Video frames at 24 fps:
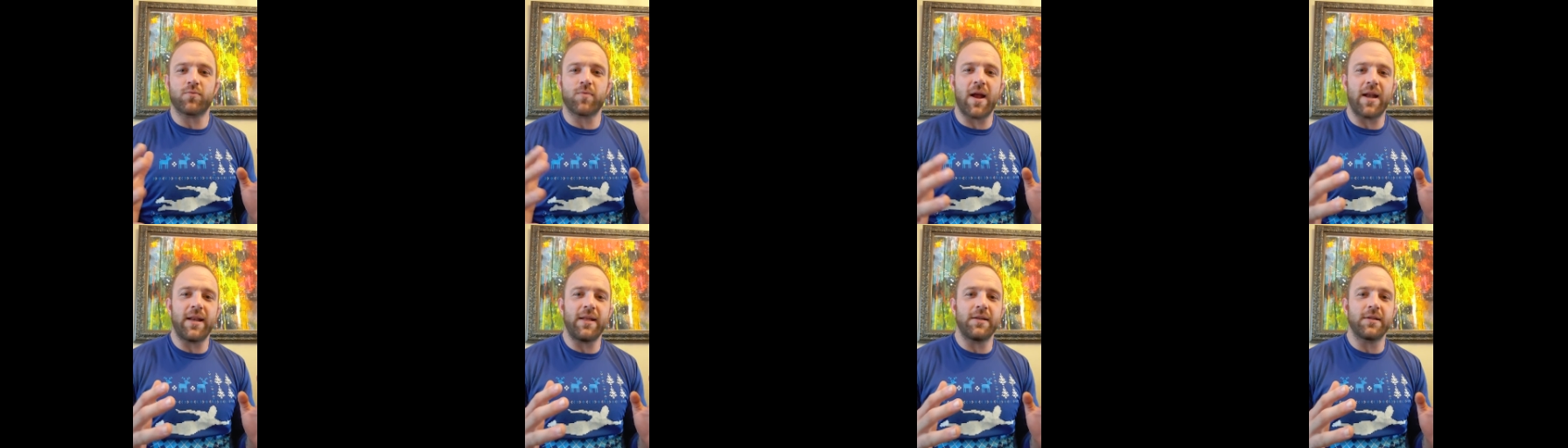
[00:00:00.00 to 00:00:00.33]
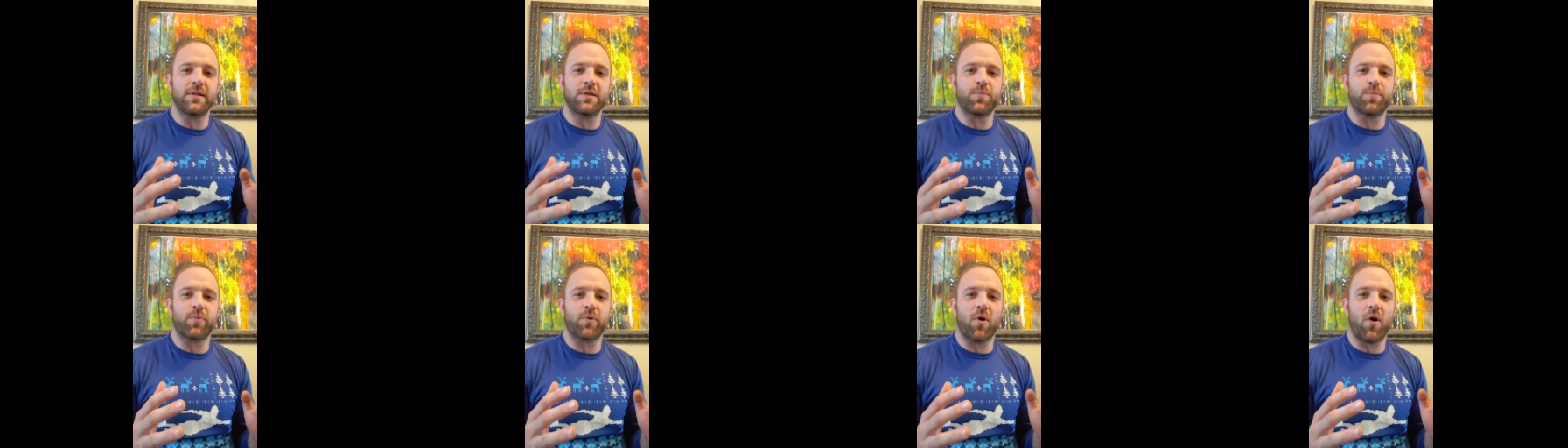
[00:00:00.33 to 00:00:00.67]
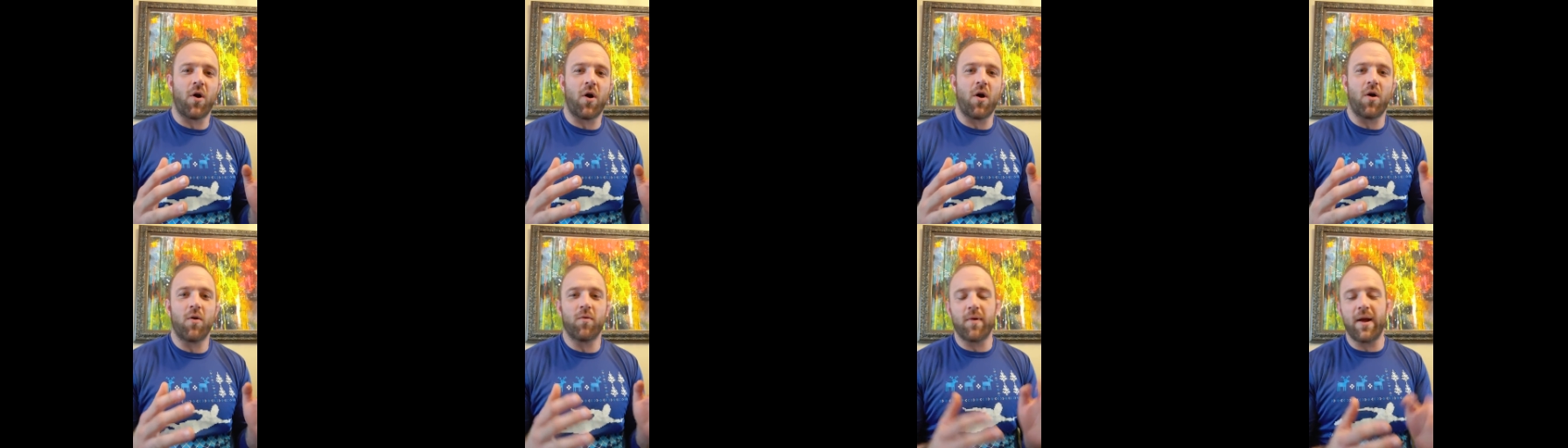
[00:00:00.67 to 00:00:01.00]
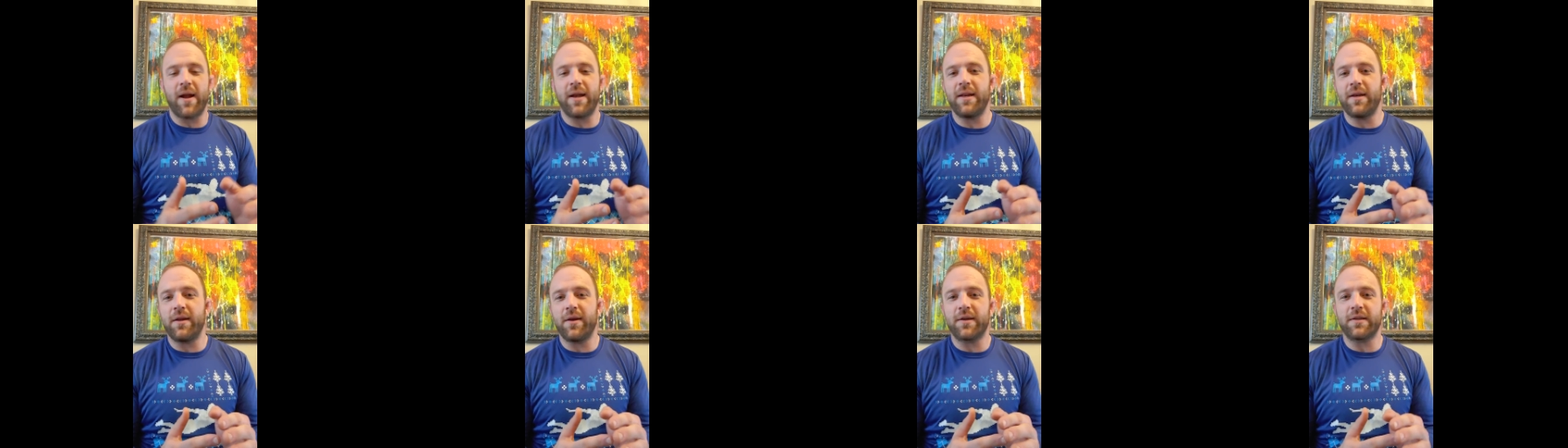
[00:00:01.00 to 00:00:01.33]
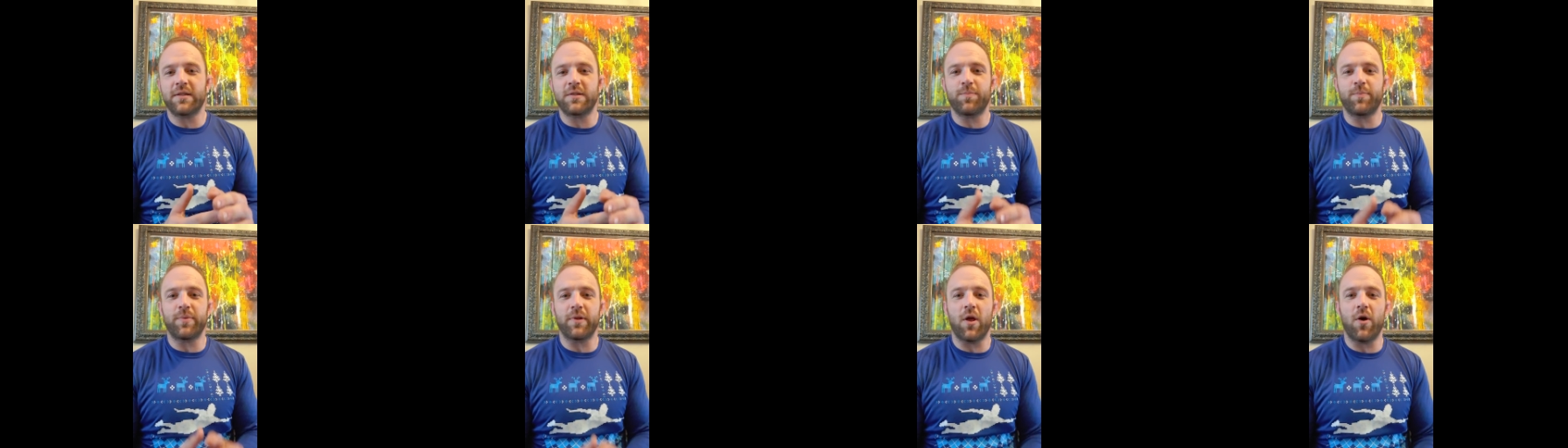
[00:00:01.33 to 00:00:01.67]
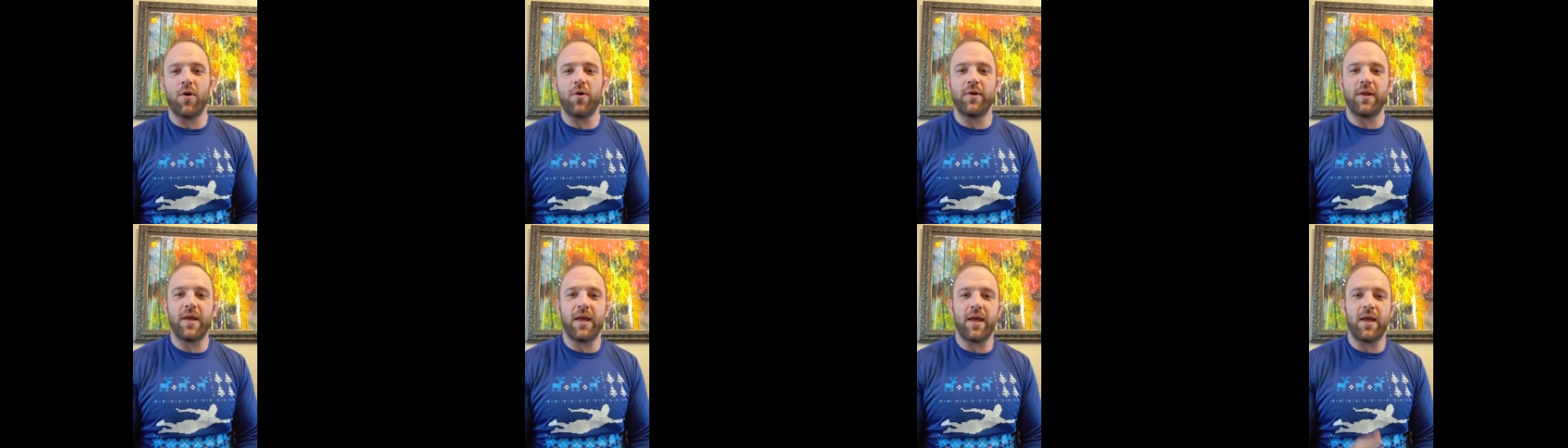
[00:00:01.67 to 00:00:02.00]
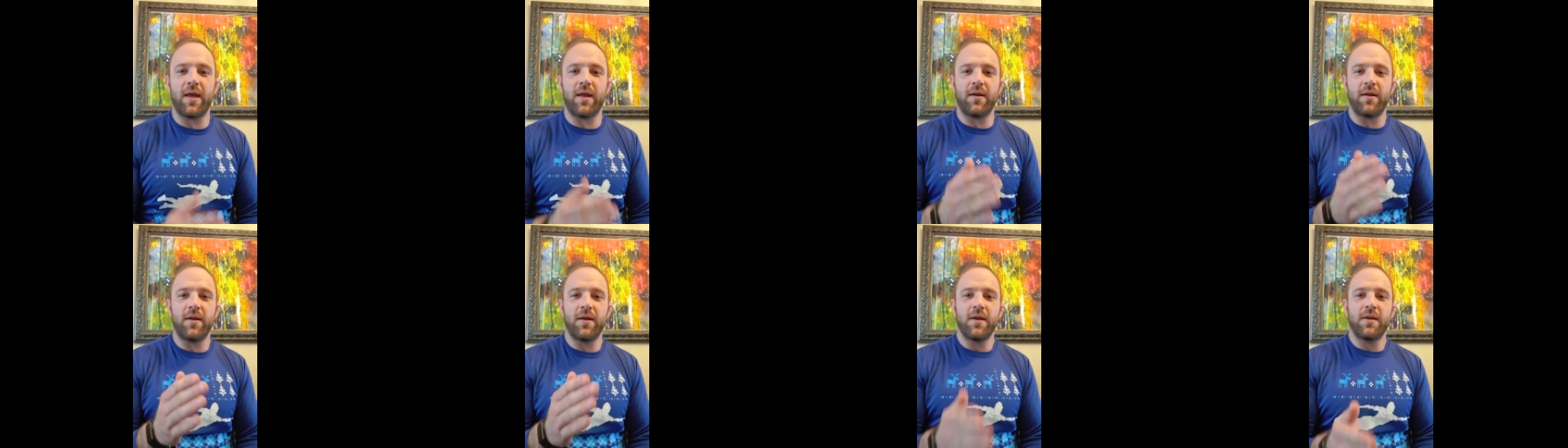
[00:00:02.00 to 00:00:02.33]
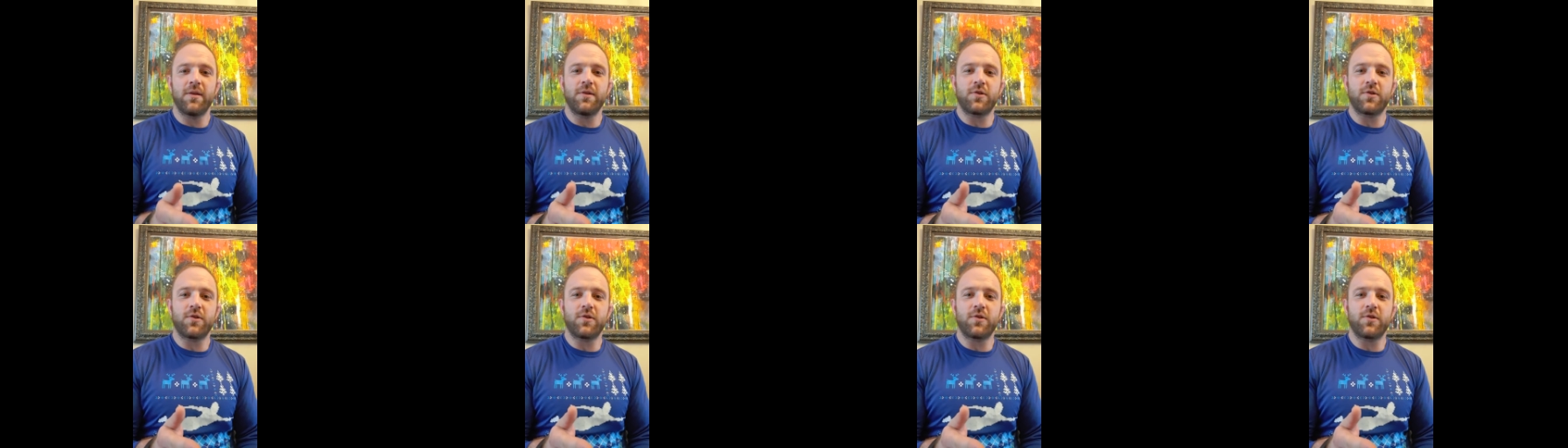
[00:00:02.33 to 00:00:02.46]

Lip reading: ready to sprawl, ready to explode in,